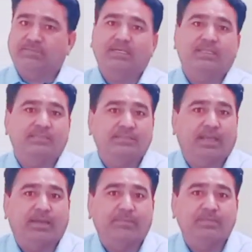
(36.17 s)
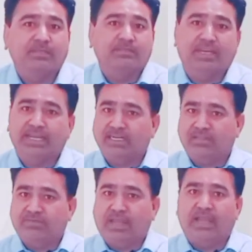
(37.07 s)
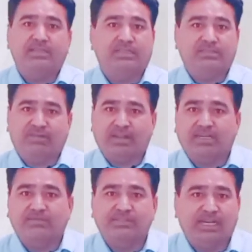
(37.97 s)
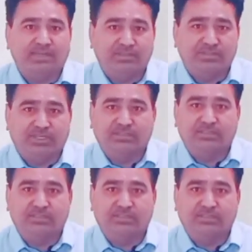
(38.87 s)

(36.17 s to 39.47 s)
but this time the negative and interrogative sentences.